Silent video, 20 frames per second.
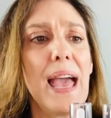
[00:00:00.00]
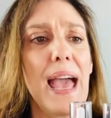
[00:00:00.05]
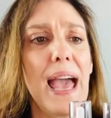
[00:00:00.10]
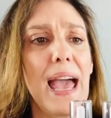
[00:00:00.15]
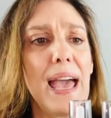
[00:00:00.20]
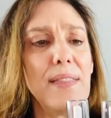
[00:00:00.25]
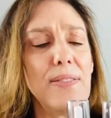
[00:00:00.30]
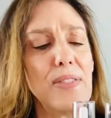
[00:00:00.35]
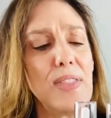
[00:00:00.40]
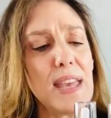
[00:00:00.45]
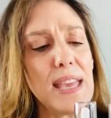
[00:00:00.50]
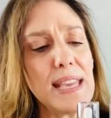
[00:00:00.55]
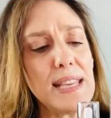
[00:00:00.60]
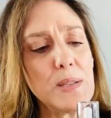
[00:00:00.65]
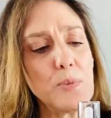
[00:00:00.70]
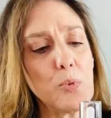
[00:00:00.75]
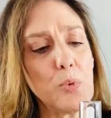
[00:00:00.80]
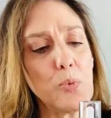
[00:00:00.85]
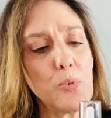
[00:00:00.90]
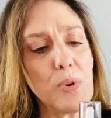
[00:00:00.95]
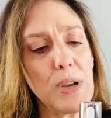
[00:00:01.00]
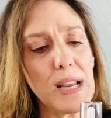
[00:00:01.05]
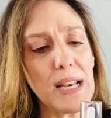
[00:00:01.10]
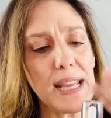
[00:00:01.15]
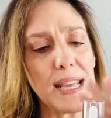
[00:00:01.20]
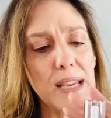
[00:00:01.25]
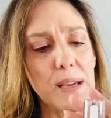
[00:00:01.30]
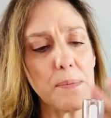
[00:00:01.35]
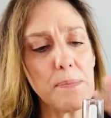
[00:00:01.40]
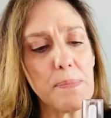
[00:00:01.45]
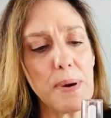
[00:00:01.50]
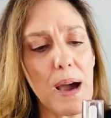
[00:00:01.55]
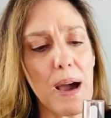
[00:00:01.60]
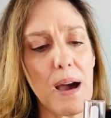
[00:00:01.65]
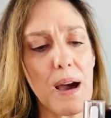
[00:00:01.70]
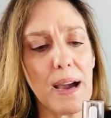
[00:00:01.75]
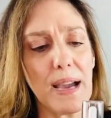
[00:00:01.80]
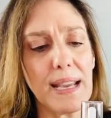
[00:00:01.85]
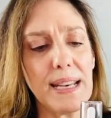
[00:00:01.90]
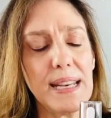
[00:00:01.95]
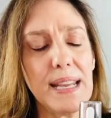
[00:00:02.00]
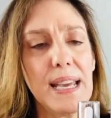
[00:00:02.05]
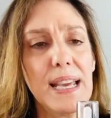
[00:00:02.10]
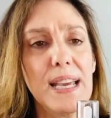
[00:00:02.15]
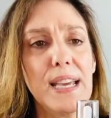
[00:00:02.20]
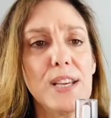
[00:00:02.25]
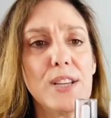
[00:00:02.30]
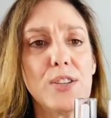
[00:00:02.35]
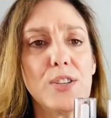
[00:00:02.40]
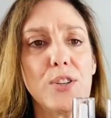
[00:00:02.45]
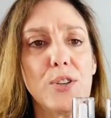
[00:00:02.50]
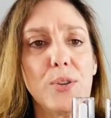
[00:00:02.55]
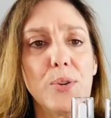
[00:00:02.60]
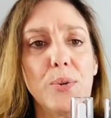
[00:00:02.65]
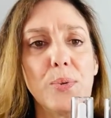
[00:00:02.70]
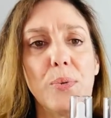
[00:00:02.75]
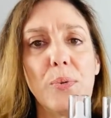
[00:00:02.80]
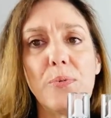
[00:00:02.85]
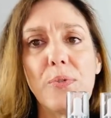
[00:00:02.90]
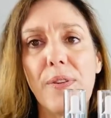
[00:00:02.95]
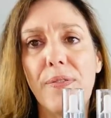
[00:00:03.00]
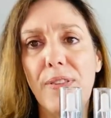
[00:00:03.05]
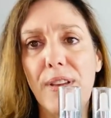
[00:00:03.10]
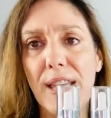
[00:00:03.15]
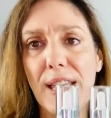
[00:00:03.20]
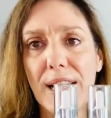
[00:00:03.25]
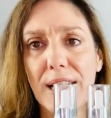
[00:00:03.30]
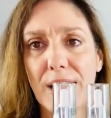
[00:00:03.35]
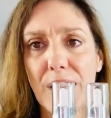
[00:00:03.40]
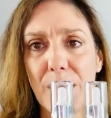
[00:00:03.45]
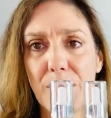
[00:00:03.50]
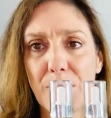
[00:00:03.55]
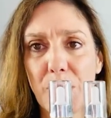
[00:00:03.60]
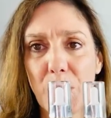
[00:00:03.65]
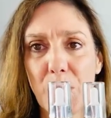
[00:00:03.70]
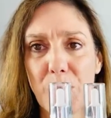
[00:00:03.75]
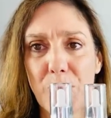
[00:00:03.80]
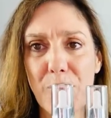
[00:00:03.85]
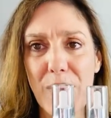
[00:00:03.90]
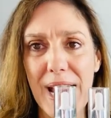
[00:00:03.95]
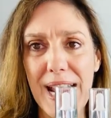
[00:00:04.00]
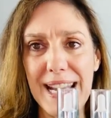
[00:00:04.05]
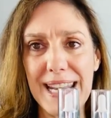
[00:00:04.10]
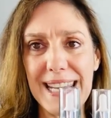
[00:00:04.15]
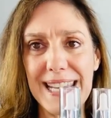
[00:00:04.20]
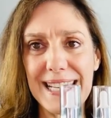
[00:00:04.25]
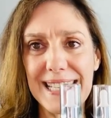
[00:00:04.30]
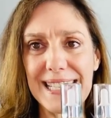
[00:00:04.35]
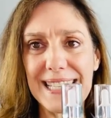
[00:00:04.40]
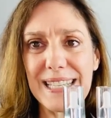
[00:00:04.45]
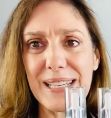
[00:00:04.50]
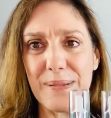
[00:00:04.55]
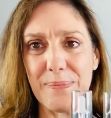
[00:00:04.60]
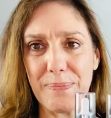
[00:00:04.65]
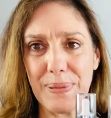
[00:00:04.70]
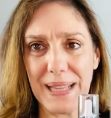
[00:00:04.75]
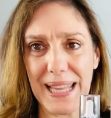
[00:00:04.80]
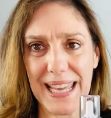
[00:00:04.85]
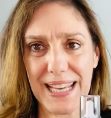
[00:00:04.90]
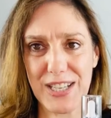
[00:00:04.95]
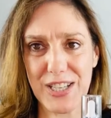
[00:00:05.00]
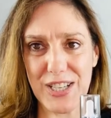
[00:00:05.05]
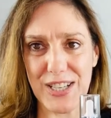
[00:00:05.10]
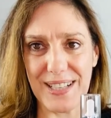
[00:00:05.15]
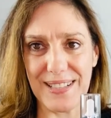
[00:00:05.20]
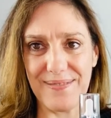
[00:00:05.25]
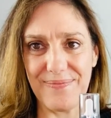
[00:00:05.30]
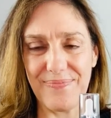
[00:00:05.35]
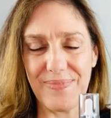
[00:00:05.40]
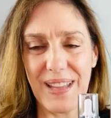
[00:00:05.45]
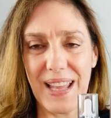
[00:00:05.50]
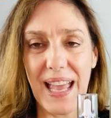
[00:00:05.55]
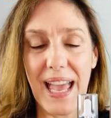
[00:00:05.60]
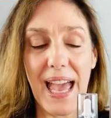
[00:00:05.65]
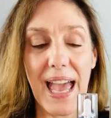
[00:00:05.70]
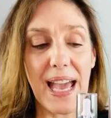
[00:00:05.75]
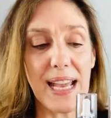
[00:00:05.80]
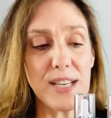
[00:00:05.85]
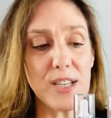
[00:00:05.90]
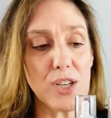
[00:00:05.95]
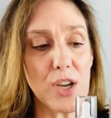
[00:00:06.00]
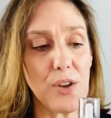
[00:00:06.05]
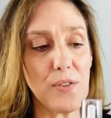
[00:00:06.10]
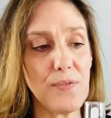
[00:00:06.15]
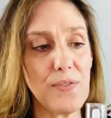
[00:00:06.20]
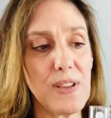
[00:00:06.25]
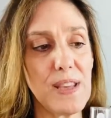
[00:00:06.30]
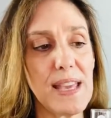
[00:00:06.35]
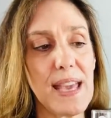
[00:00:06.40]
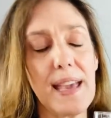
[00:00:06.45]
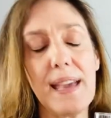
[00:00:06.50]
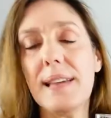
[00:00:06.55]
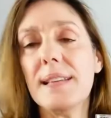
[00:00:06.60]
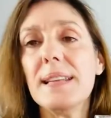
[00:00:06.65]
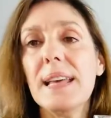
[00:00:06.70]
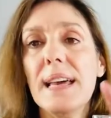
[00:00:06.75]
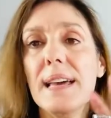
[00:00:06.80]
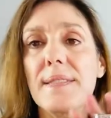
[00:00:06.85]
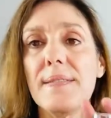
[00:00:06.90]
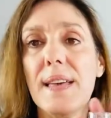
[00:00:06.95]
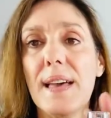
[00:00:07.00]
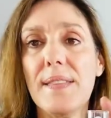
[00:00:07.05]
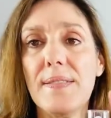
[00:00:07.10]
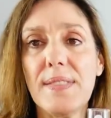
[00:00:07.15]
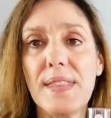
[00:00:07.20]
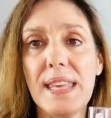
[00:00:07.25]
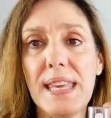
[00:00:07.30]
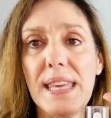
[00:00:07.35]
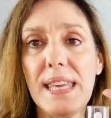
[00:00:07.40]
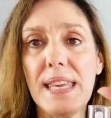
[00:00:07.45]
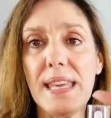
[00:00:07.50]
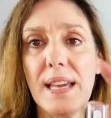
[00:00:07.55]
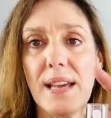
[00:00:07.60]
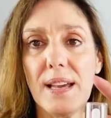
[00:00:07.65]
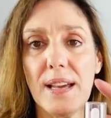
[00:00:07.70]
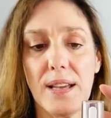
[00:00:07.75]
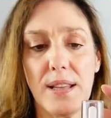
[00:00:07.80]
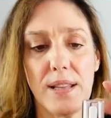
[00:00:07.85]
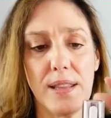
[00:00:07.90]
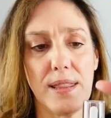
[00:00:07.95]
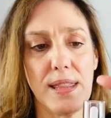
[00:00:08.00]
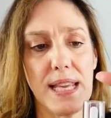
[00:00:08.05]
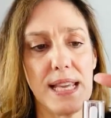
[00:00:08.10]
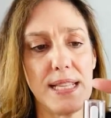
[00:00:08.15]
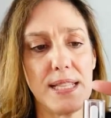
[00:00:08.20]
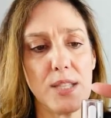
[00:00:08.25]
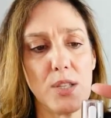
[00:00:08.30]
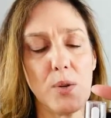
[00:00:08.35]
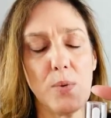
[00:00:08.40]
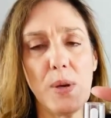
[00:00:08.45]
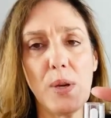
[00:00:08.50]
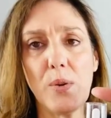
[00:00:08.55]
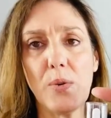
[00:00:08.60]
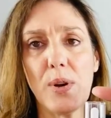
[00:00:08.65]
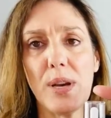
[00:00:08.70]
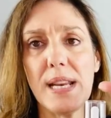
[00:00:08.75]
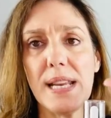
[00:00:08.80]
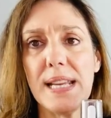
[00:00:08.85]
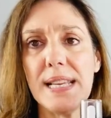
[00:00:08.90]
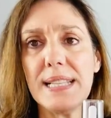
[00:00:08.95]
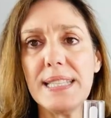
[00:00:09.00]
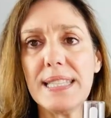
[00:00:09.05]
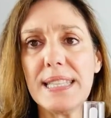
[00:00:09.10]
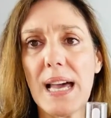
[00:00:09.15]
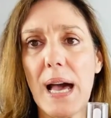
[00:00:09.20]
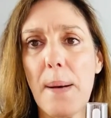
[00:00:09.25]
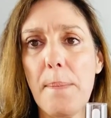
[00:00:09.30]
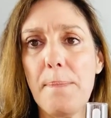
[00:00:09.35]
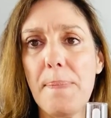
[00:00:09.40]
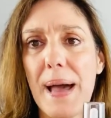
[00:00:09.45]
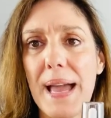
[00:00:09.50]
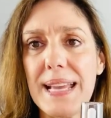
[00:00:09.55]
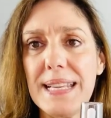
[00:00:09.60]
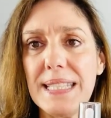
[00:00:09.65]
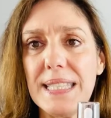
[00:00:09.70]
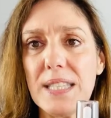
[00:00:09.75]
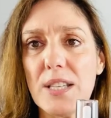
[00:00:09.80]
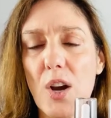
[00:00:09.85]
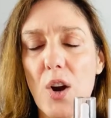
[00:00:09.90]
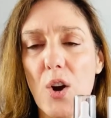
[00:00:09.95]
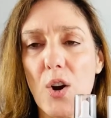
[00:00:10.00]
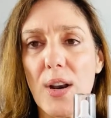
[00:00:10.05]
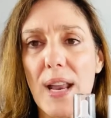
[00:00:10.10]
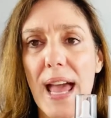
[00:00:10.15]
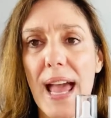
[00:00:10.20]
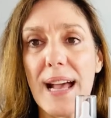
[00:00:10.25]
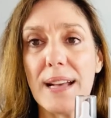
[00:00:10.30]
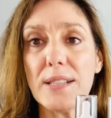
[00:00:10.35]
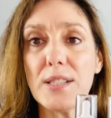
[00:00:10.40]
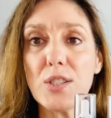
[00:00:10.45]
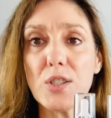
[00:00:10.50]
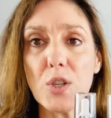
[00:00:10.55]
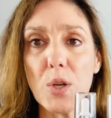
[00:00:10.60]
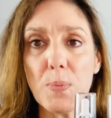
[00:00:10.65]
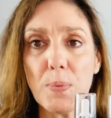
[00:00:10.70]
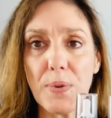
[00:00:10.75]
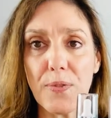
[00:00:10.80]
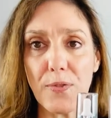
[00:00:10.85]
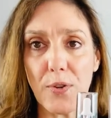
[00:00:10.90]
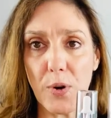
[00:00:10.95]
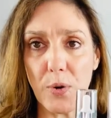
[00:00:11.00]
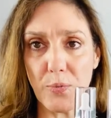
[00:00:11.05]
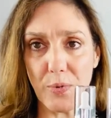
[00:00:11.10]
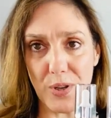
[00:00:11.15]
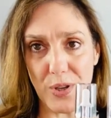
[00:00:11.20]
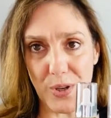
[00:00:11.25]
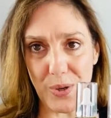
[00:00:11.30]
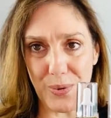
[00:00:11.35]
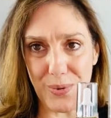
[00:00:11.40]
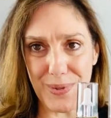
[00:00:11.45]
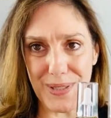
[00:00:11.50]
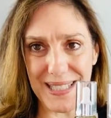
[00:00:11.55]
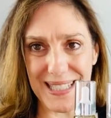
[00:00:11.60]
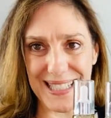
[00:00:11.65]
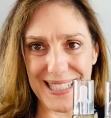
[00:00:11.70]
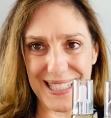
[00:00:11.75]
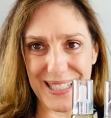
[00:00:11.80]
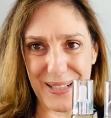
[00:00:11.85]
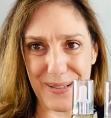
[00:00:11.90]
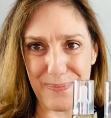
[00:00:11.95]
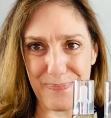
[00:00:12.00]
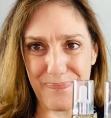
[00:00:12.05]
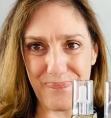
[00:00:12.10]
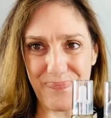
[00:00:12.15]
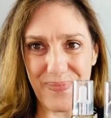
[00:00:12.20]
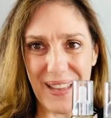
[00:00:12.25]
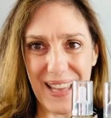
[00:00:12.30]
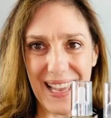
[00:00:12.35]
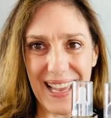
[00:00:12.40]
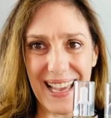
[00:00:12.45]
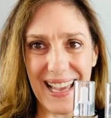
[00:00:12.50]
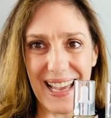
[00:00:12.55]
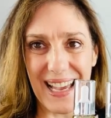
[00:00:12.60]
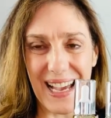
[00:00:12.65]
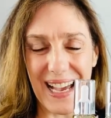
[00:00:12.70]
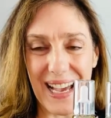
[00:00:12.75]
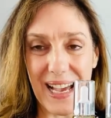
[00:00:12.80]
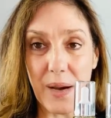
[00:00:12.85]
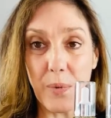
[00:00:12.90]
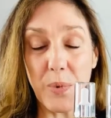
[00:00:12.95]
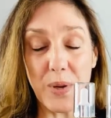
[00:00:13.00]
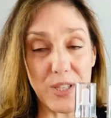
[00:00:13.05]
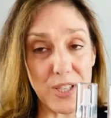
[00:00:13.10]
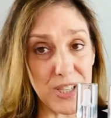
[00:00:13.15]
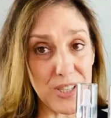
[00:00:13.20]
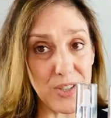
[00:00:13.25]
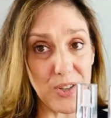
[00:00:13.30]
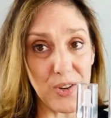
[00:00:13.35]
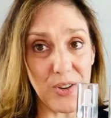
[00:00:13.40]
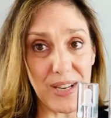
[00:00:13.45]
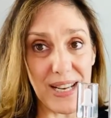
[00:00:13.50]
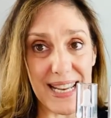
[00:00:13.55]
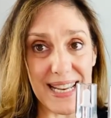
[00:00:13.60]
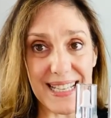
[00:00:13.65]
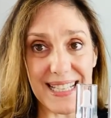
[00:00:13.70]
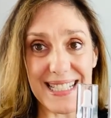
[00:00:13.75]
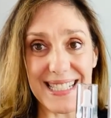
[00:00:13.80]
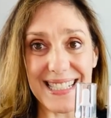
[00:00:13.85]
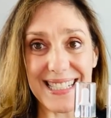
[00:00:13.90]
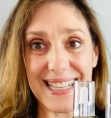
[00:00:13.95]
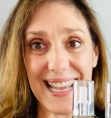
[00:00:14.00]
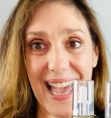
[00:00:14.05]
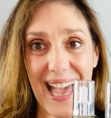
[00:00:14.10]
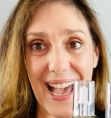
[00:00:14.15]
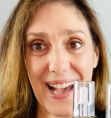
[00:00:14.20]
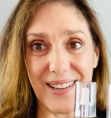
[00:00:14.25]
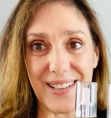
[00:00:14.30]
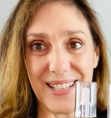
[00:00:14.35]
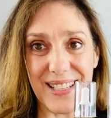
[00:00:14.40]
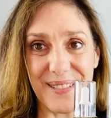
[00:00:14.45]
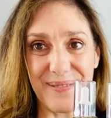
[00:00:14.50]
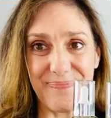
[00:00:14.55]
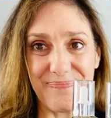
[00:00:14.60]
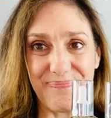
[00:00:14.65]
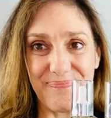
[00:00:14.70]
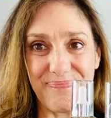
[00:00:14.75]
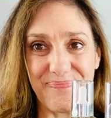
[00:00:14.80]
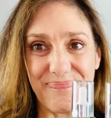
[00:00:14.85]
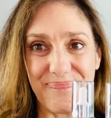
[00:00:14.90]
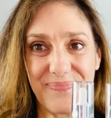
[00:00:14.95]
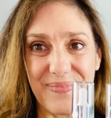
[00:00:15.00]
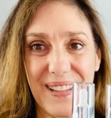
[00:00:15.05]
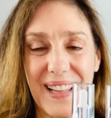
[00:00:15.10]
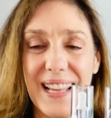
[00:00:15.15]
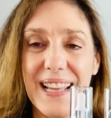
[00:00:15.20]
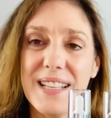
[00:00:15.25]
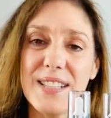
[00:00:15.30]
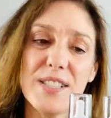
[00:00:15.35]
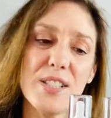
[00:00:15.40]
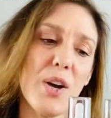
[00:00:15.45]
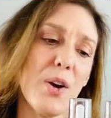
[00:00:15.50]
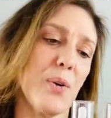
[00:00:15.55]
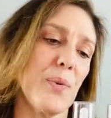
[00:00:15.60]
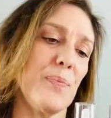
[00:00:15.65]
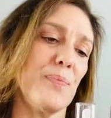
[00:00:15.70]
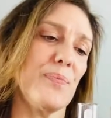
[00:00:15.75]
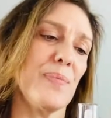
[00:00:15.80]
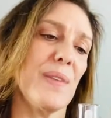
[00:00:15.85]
and these will really combine to reveal a more radiant complexion. And don't forget that these 2 ingredients are based on our superfruit renewal system, which is unique to Scout. So